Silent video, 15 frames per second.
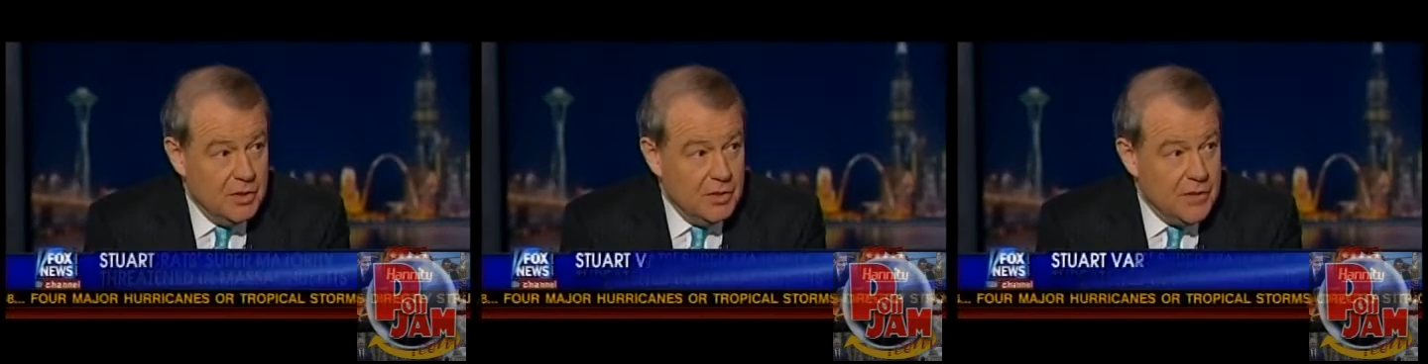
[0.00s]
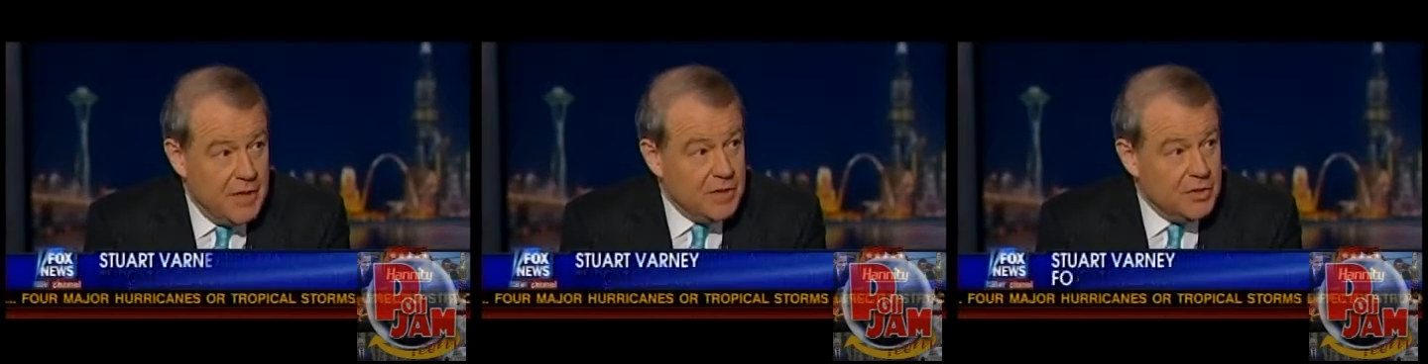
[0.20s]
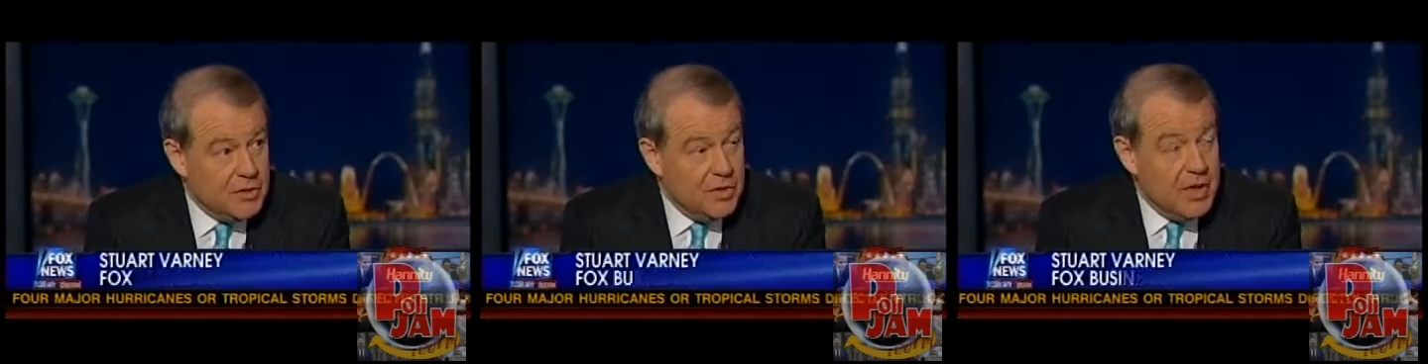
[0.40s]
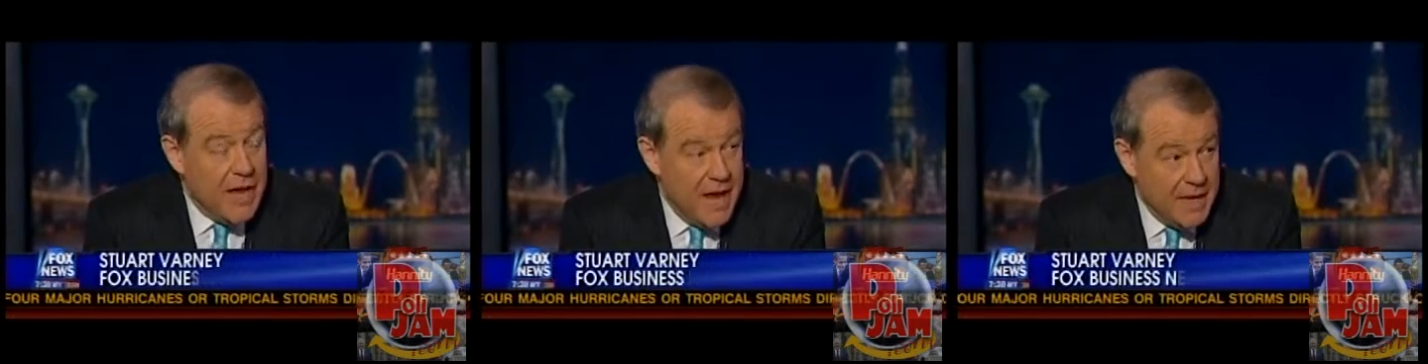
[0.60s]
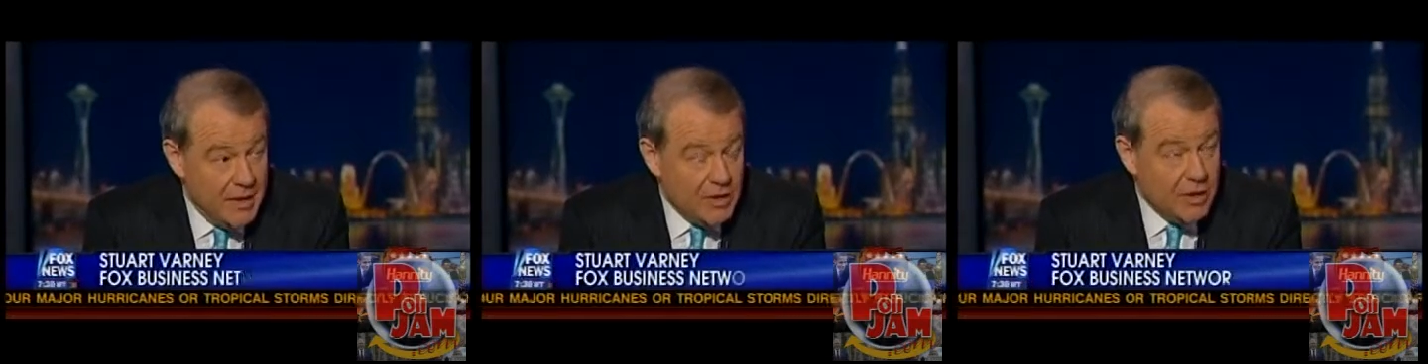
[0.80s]
That is an
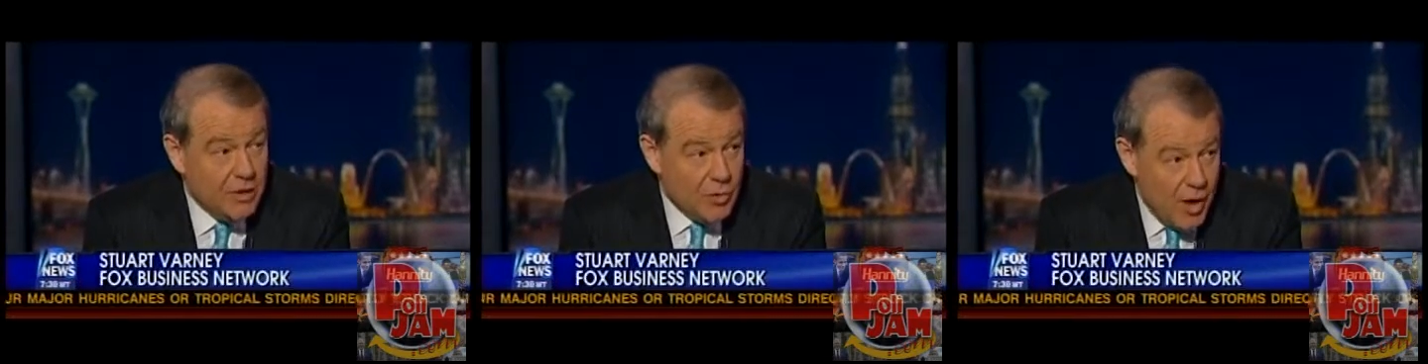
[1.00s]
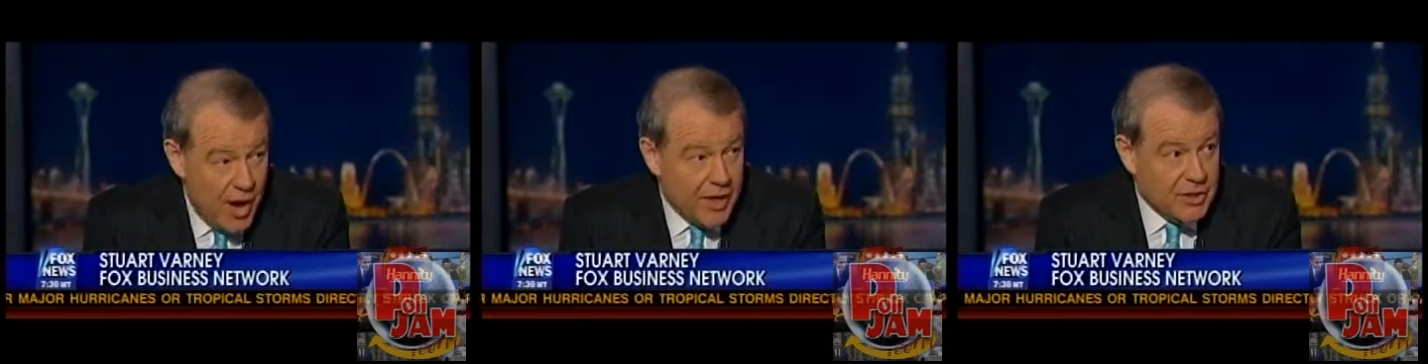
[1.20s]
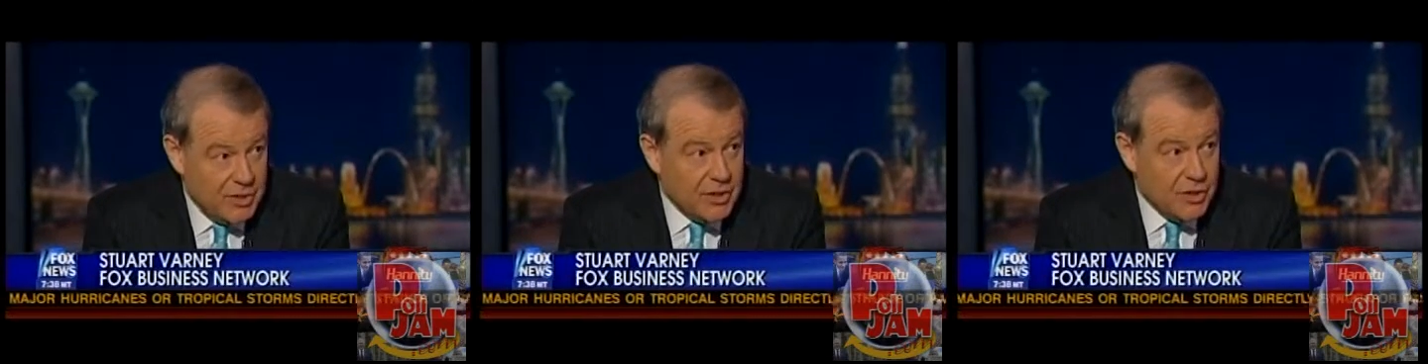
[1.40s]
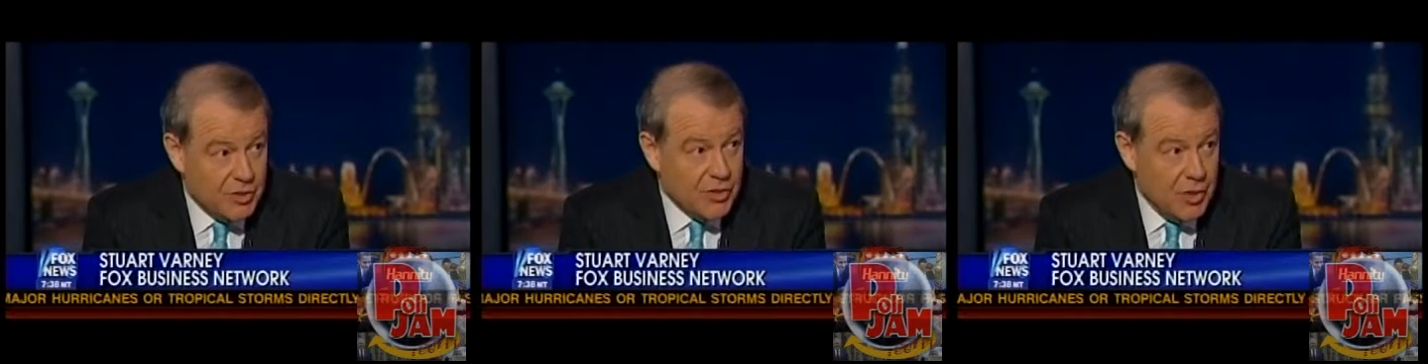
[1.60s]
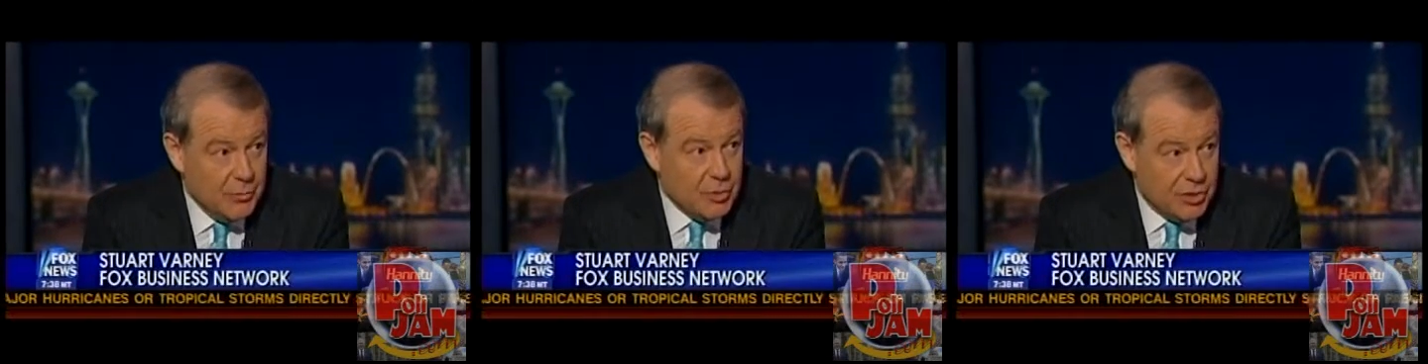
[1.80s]
incorrect
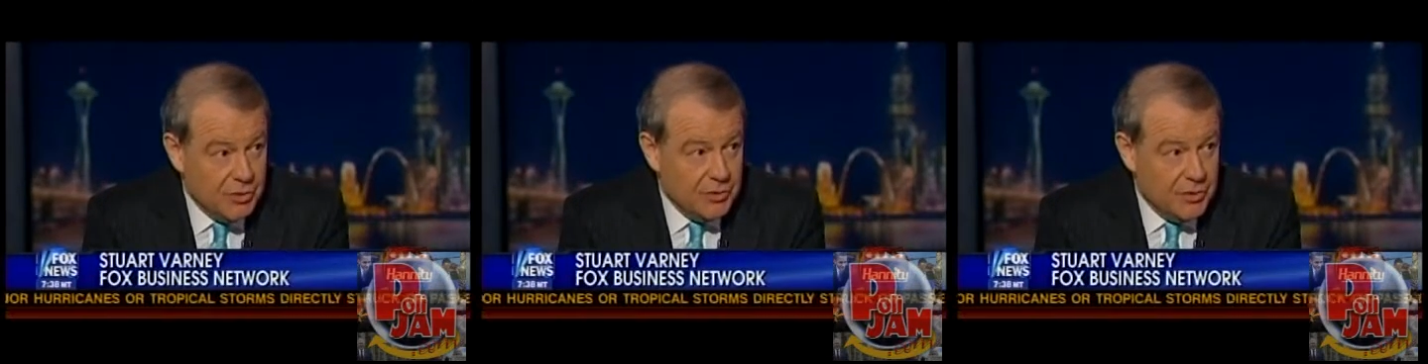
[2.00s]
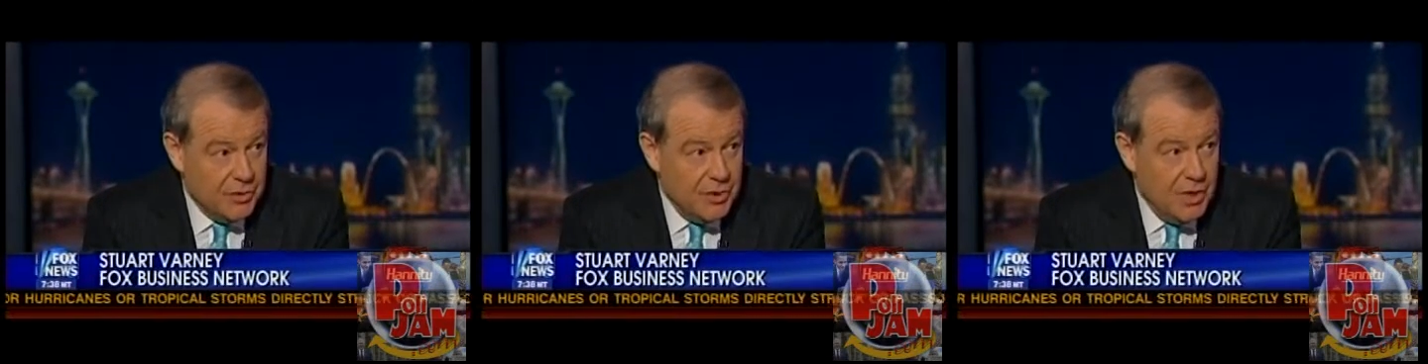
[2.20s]
assumption.